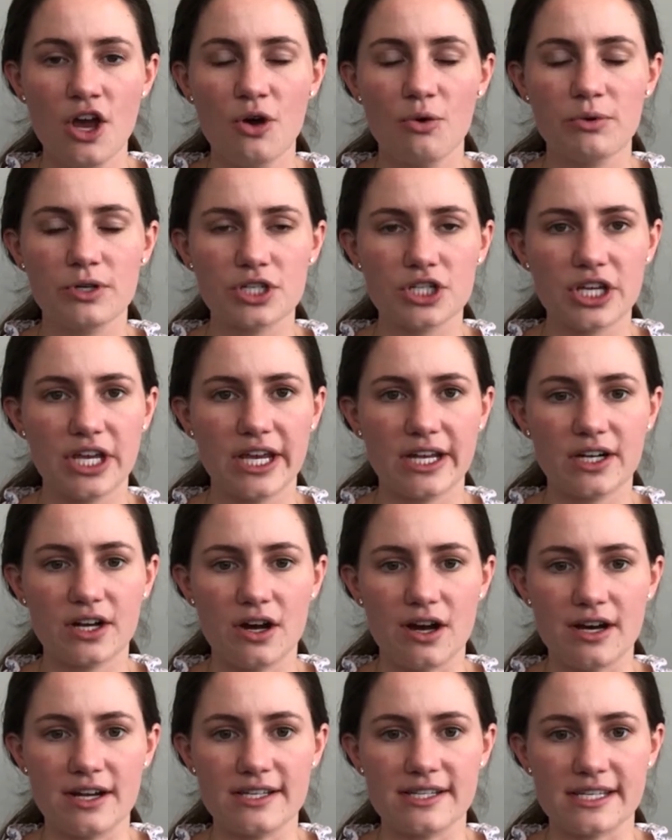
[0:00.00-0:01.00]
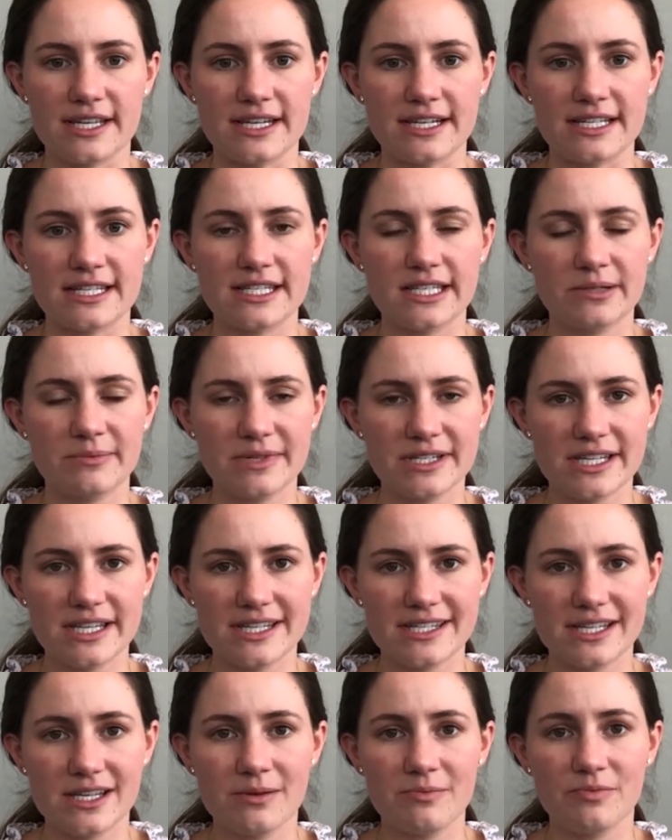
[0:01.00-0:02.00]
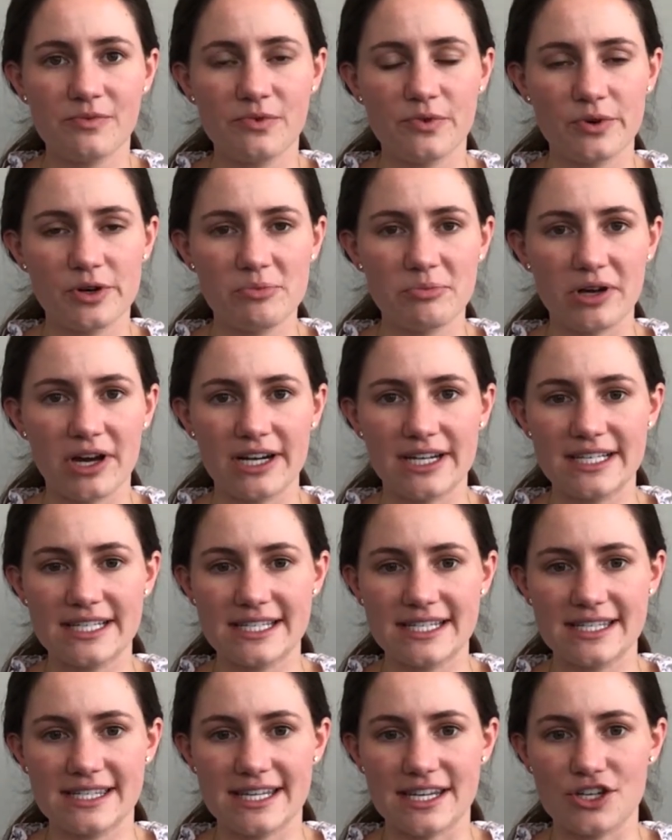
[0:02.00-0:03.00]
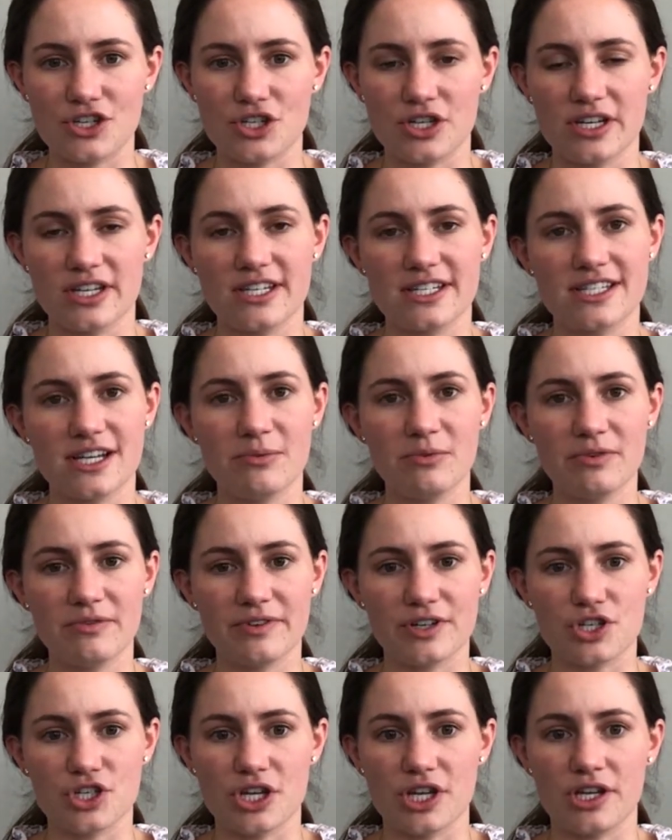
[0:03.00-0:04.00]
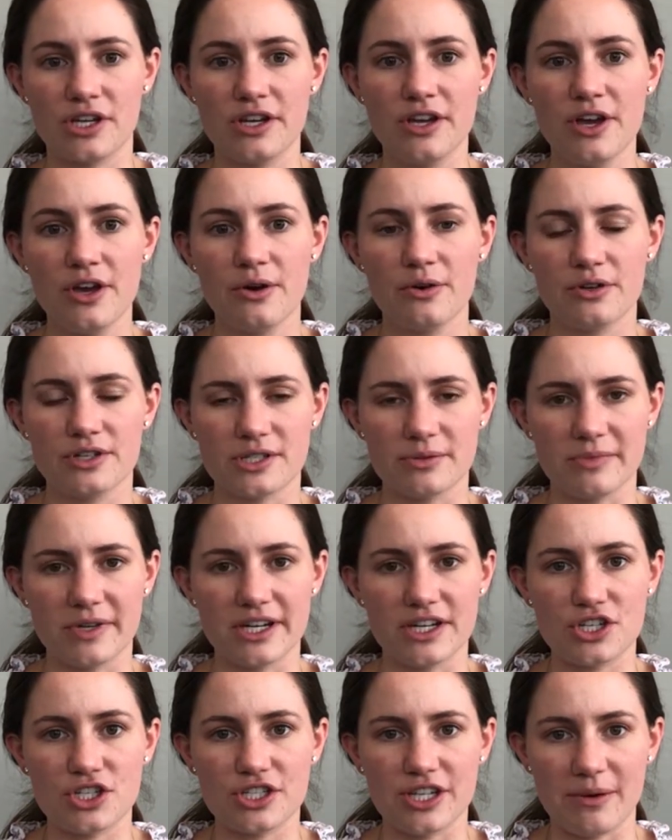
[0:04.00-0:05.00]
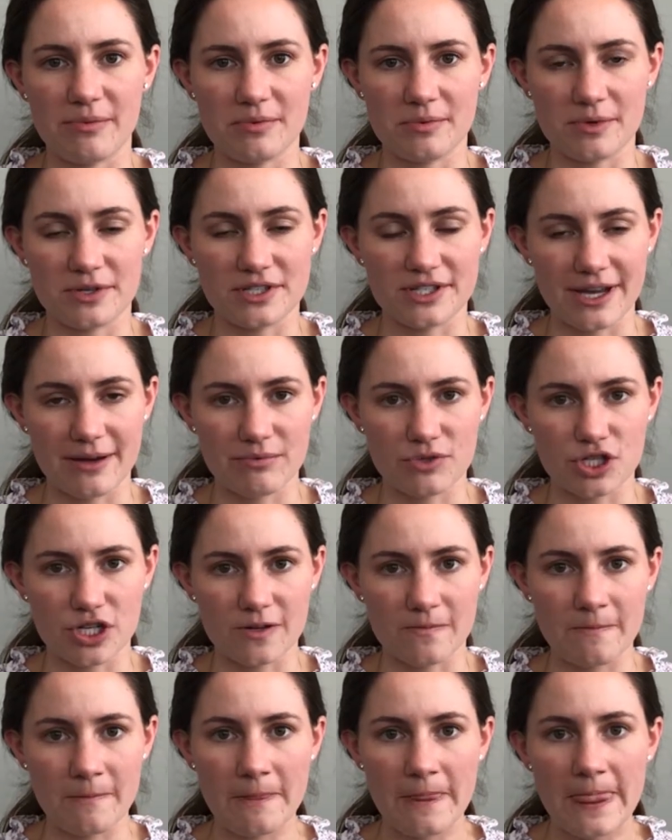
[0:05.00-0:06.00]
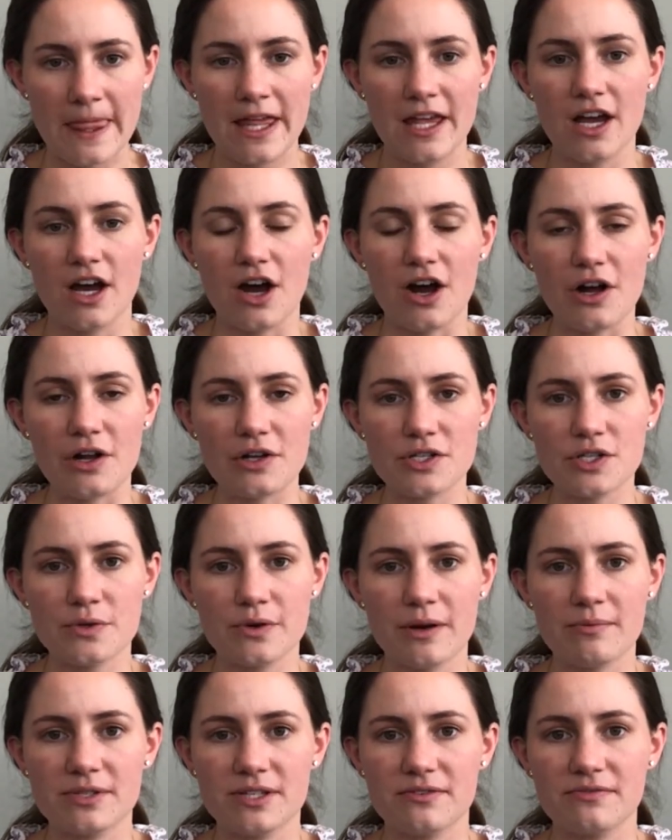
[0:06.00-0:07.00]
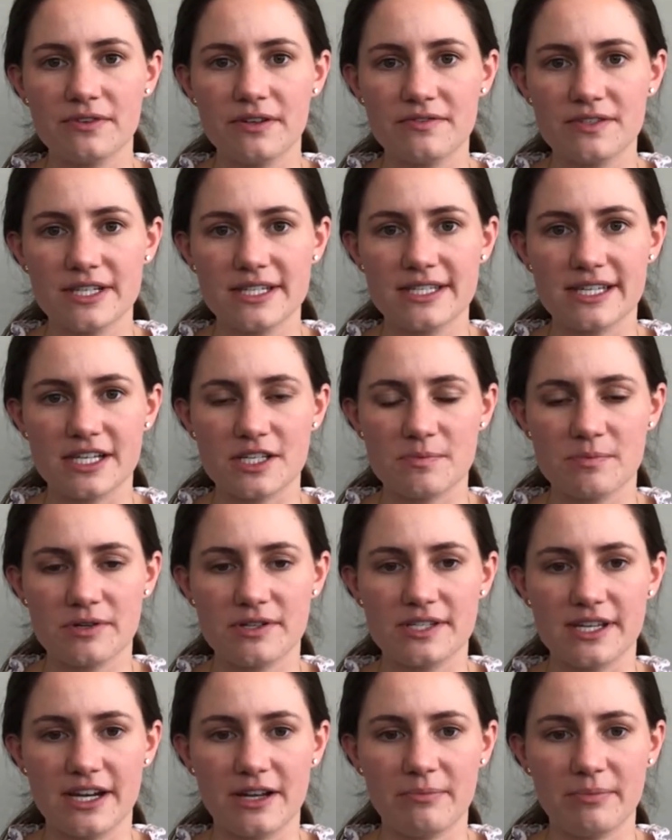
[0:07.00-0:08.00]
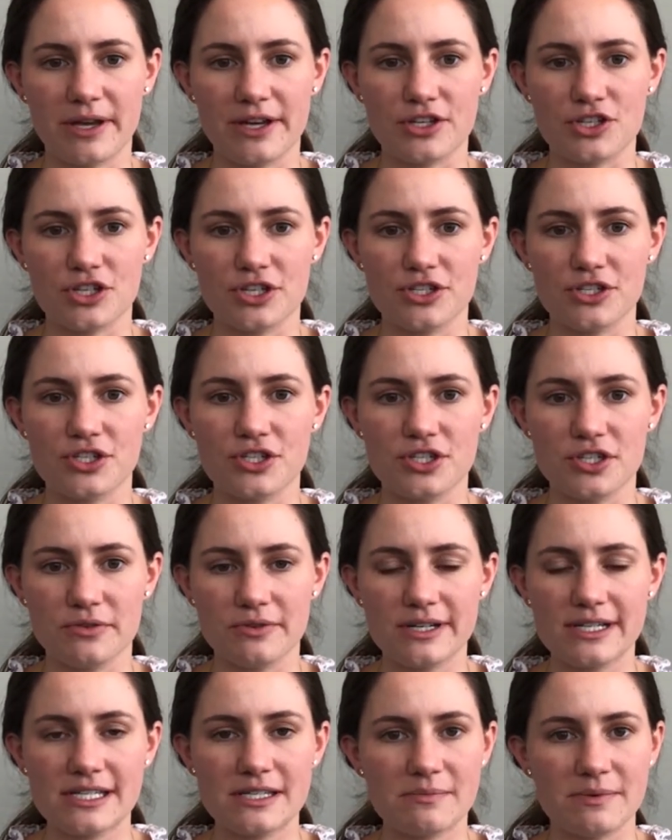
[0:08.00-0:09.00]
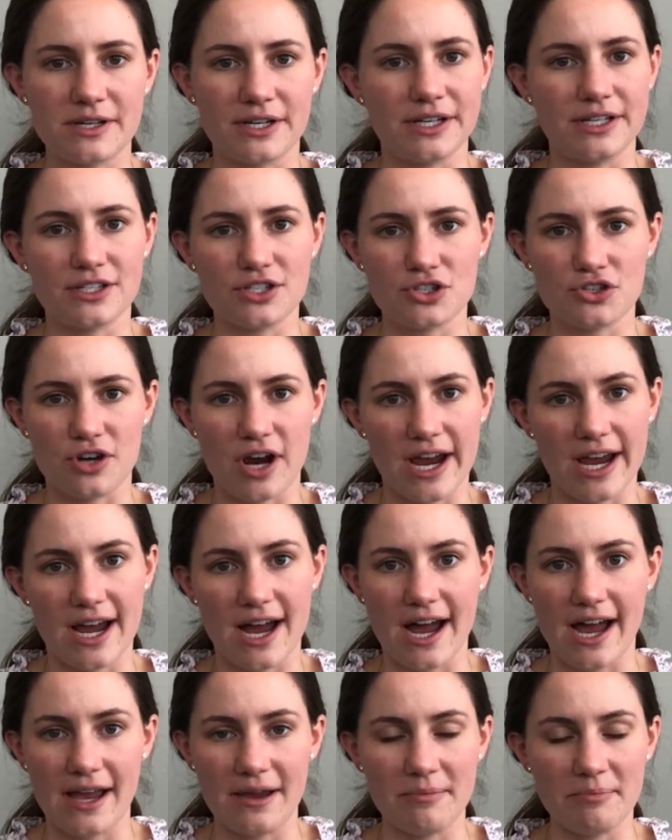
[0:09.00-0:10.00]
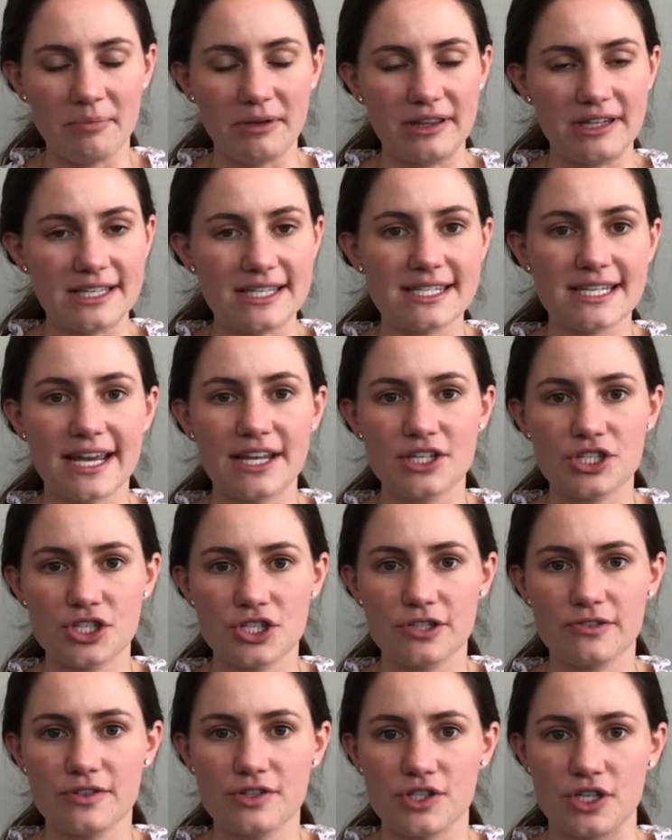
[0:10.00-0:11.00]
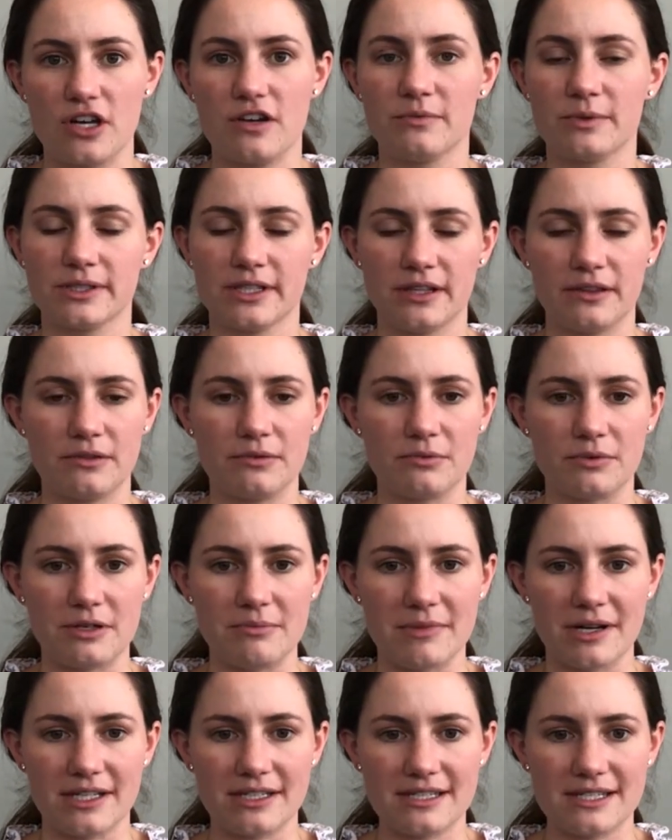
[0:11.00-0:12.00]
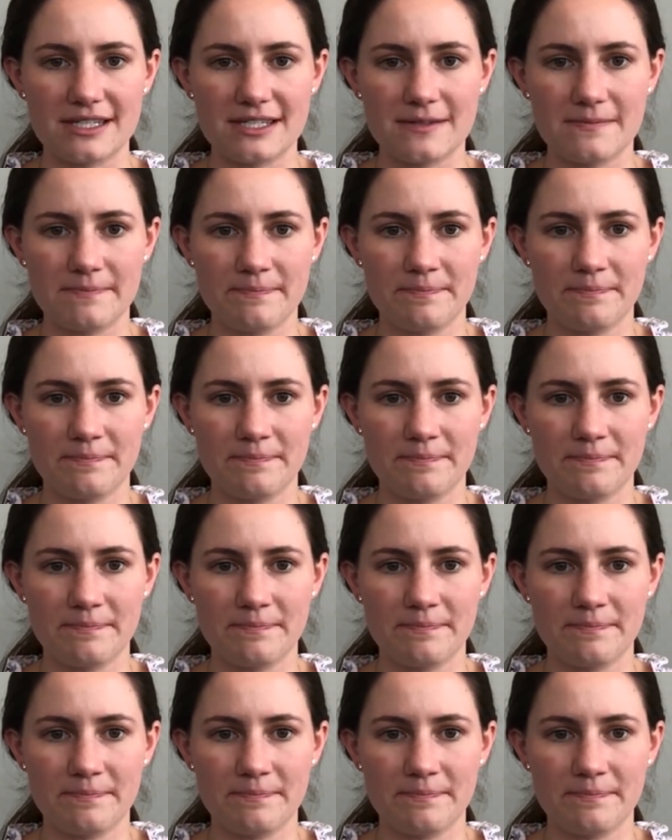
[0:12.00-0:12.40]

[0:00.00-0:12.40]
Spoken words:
which can cause an astigmatism, foreign body sensation, double vision, or diminished depth perception. Also, up to 56% of patients do experience dry eye, but this tends to resolve within 3 months.